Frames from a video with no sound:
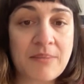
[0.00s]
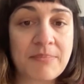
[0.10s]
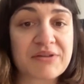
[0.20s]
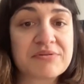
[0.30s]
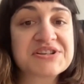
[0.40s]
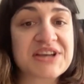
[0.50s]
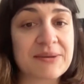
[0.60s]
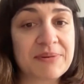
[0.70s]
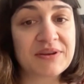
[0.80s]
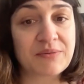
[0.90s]
By
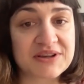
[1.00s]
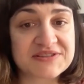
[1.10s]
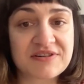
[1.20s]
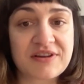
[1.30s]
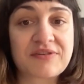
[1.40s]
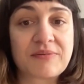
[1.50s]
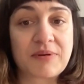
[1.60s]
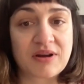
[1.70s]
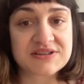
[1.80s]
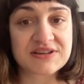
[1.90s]
reshaping the Western
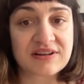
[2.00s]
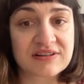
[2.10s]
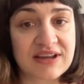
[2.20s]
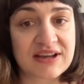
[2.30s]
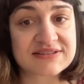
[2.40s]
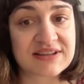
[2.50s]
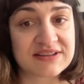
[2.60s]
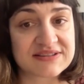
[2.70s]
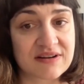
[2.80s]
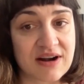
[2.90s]
anthropological text that
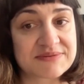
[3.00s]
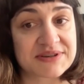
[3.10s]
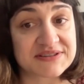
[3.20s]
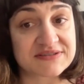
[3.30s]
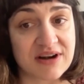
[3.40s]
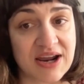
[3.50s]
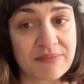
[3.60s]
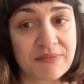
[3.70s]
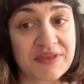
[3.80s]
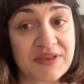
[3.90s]
describes his
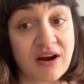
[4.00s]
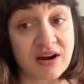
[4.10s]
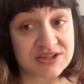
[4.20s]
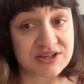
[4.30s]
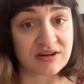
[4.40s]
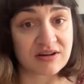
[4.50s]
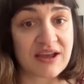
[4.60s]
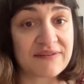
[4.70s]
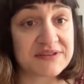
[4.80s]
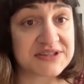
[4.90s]
tribe with a Ho-Chunk
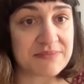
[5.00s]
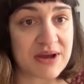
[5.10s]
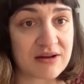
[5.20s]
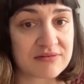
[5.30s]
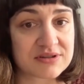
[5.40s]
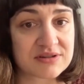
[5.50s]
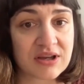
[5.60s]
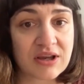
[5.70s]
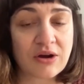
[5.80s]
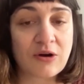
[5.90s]
effigy mound,
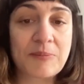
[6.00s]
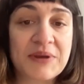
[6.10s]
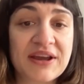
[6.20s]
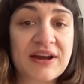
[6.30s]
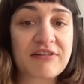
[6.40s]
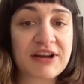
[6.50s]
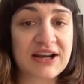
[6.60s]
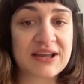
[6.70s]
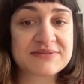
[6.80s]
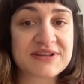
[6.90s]
Hopinka
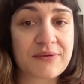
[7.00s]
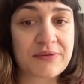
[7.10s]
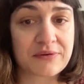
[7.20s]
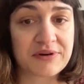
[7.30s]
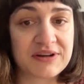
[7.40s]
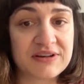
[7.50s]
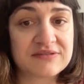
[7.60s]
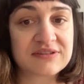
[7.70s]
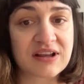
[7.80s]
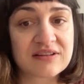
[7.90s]
reclaims the authority
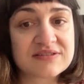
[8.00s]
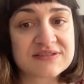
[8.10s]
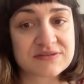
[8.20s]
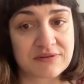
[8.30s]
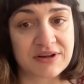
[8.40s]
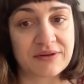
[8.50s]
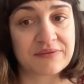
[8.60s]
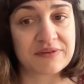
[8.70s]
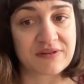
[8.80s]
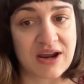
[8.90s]
to tell the story of
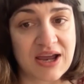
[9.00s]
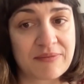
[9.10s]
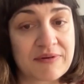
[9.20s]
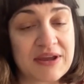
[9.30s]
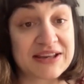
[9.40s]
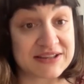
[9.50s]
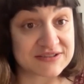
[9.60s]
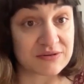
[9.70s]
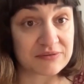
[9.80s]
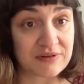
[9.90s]
the tribe in its
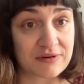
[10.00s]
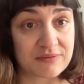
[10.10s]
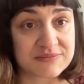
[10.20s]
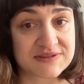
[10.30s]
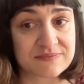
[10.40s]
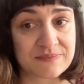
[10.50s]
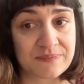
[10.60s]
own terms.